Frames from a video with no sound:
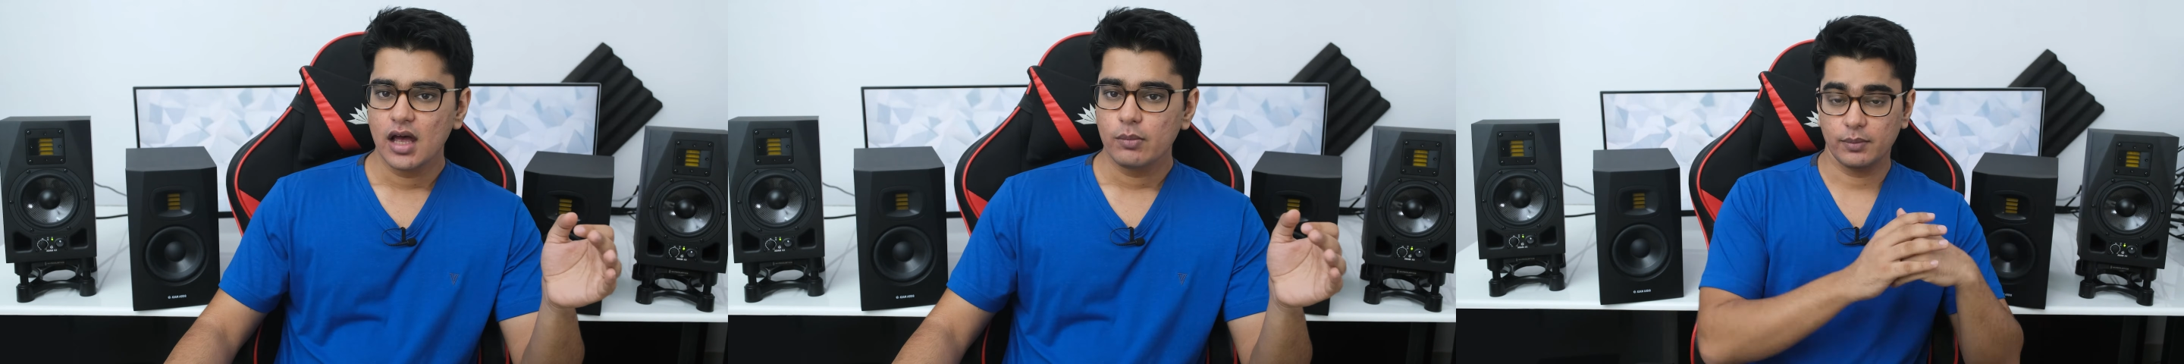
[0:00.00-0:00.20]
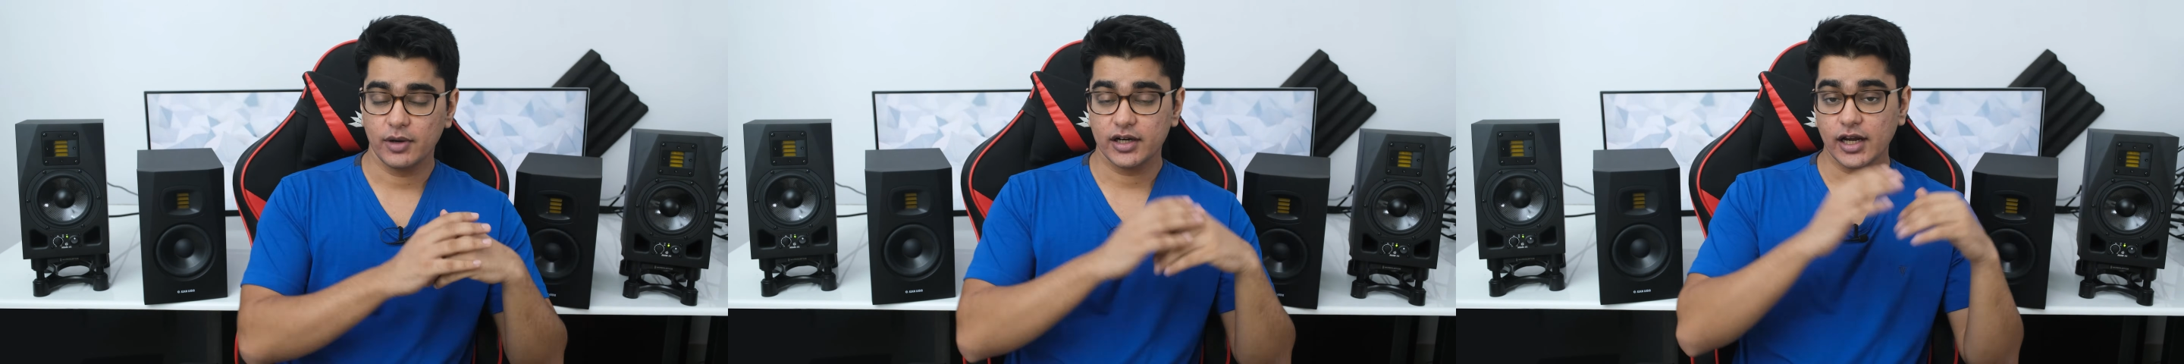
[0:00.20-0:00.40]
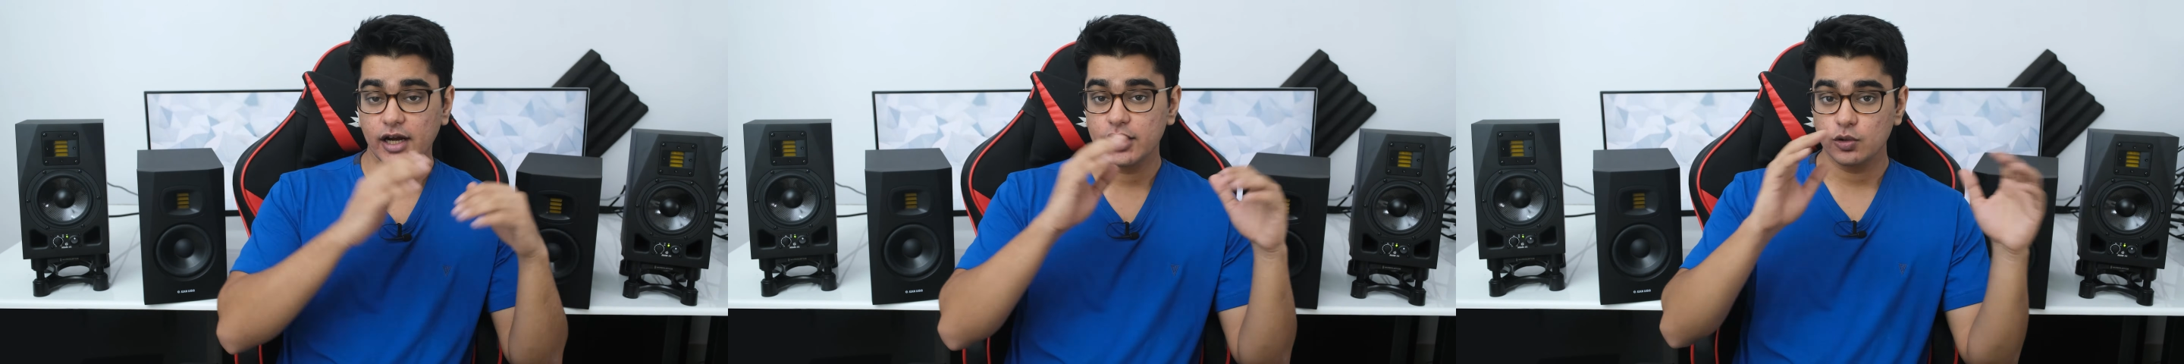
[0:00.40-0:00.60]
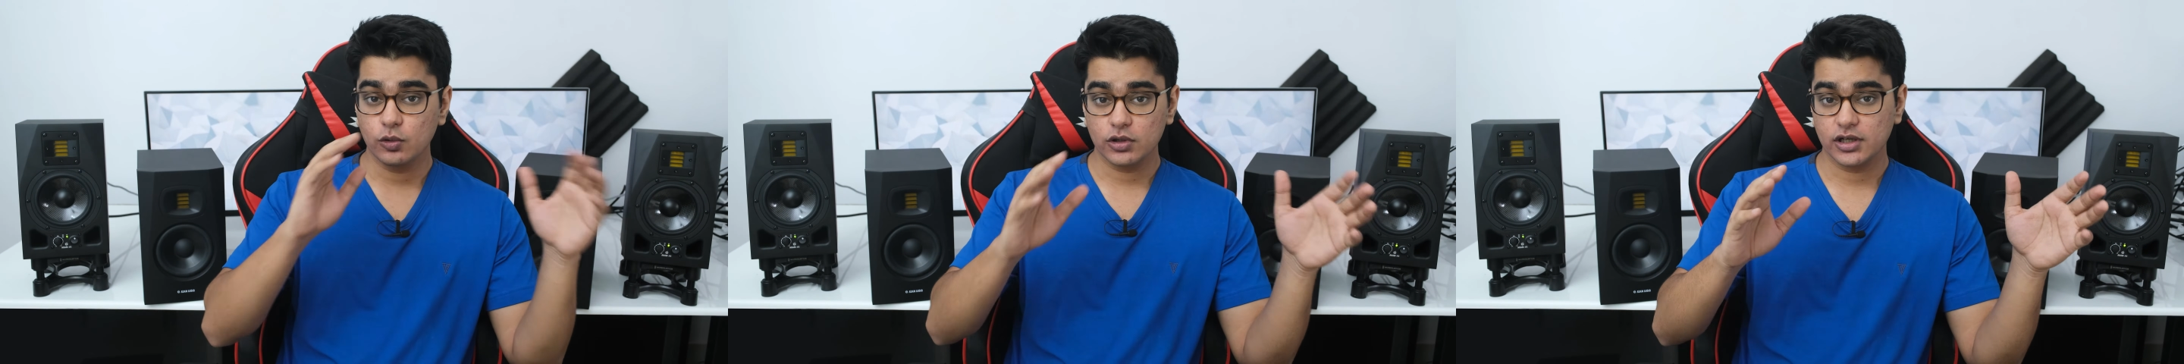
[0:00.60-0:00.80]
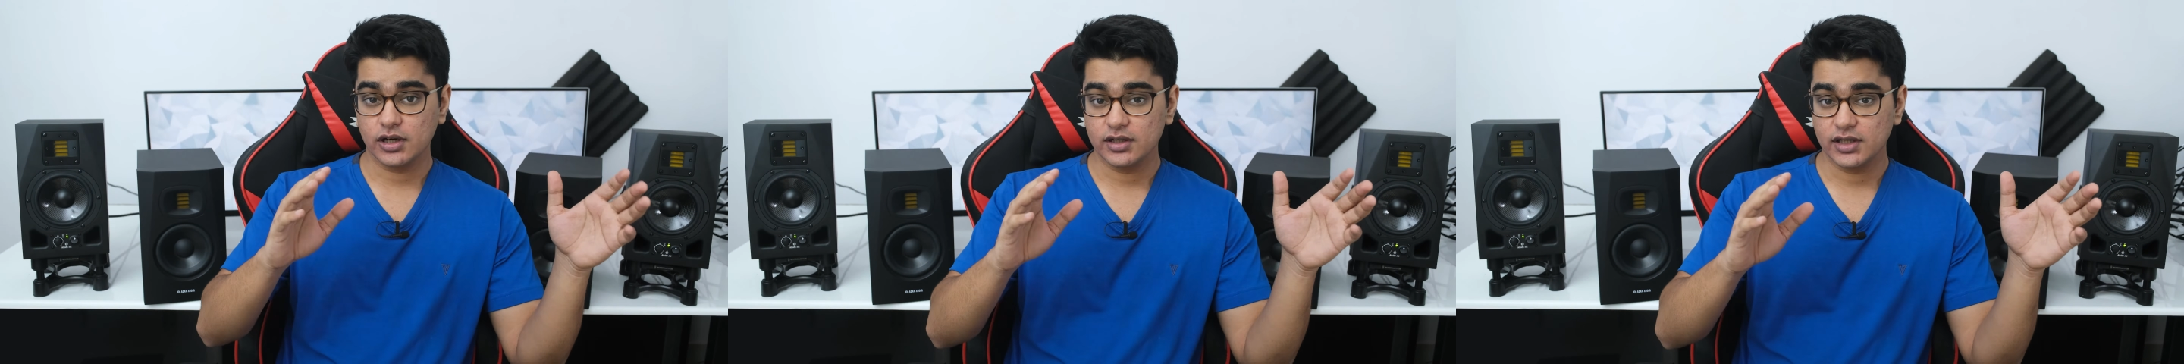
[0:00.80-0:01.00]
but I
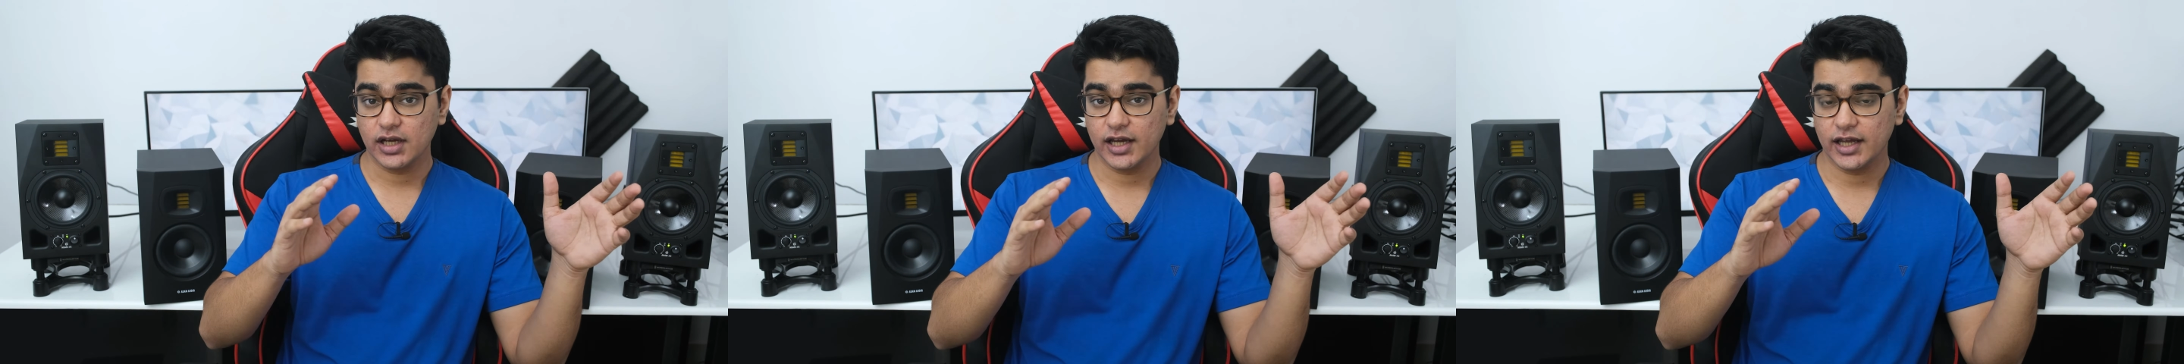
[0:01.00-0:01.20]
do turn the